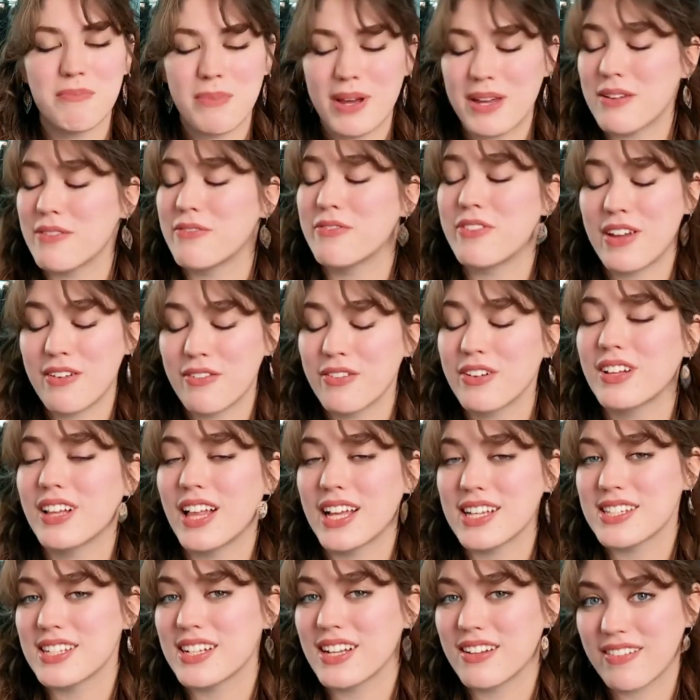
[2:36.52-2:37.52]
My favorite
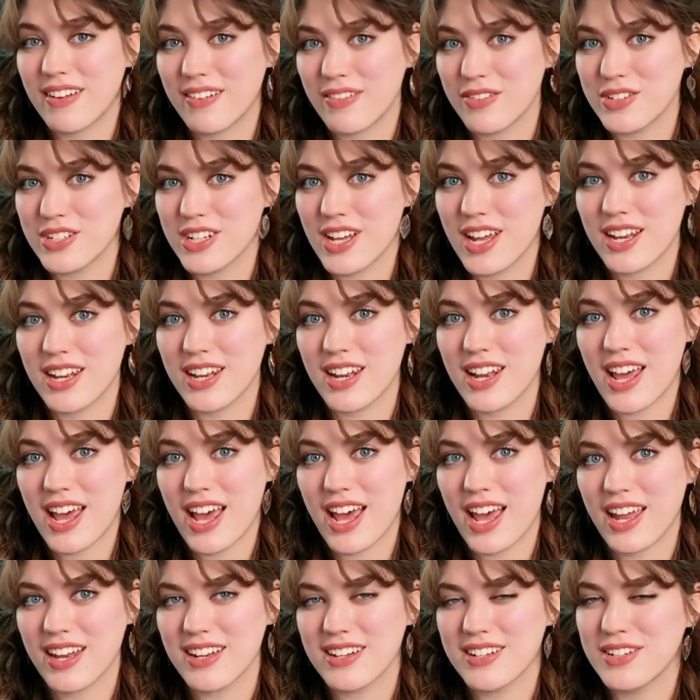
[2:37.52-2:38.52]
class that I've ever done
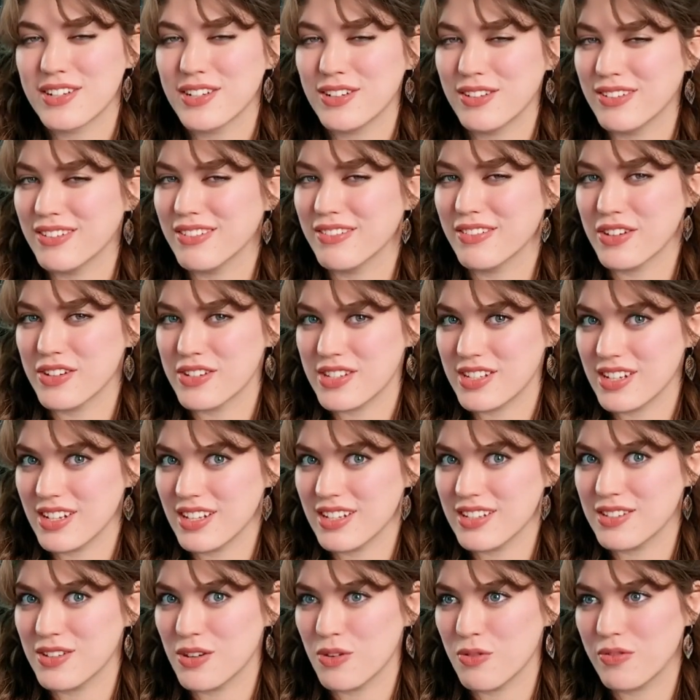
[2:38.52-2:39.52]
at university
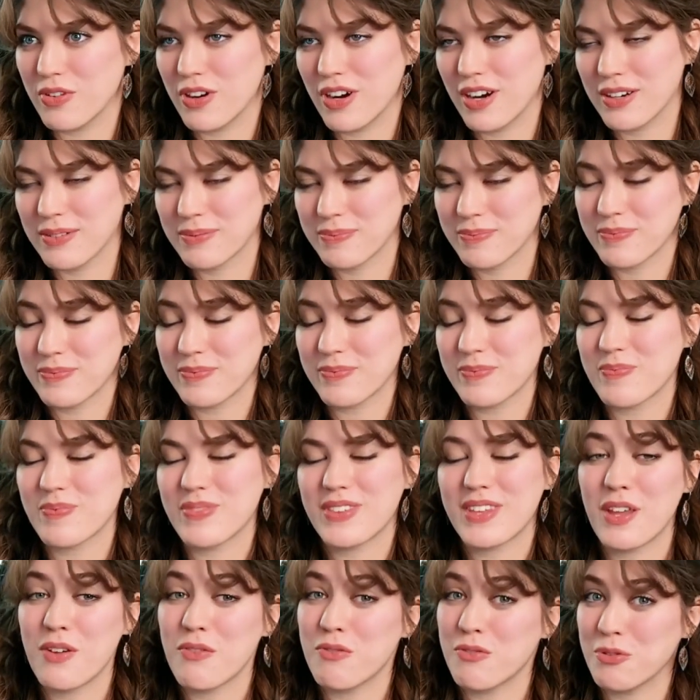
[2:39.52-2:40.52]
so far,
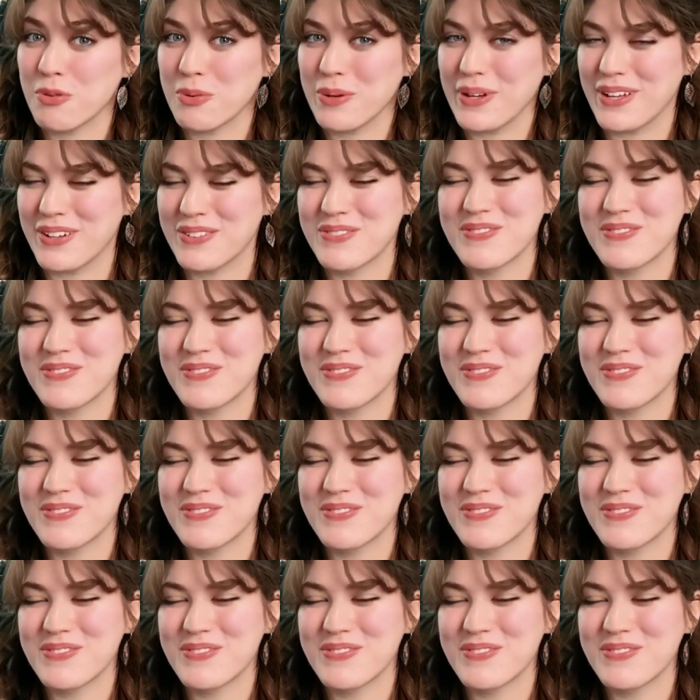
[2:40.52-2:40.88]
for real.